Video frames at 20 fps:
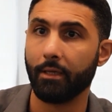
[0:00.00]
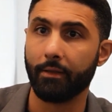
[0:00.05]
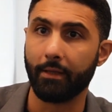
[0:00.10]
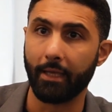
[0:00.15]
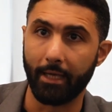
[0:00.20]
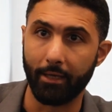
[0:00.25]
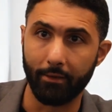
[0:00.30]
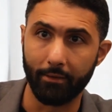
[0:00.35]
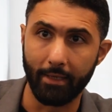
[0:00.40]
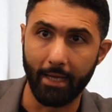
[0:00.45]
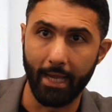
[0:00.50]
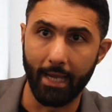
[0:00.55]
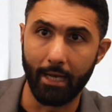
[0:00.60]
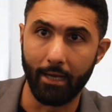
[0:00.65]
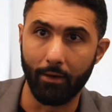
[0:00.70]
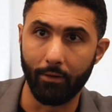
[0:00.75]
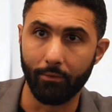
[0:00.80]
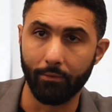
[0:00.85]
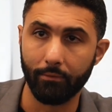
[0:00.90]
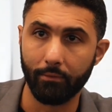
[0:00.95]
that are
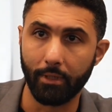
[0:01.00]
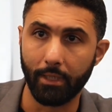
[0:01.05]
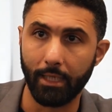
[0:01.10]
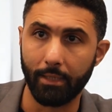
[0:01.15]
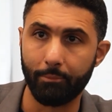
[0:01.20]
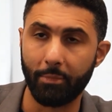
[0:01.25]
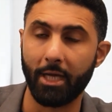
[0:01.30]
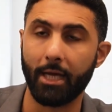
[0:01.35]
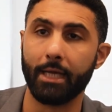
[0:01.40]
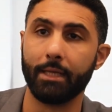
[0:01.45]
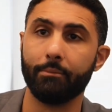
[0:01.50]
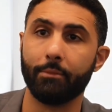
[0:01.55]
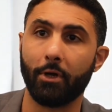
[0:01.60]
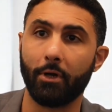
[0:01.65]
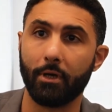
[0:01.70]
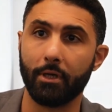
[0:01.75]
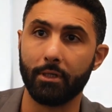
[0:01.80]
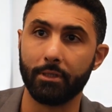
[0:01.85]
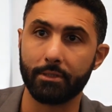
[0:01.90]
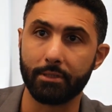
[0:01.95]
now behind
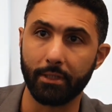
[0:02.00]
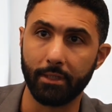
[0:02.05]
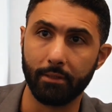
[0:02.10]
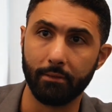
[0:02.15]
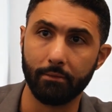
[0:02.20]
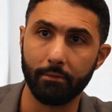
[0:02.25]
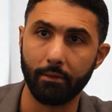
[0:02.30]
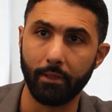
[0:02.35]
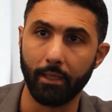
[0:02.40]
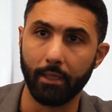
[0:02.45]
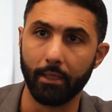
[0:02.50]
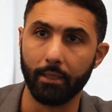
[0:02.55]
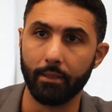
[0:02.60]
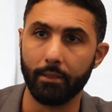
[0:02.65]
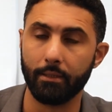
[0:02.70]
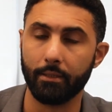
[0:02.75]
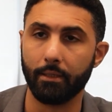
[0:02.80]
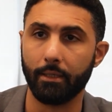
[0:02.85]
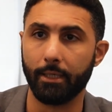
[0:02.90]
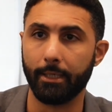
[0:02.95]
bars and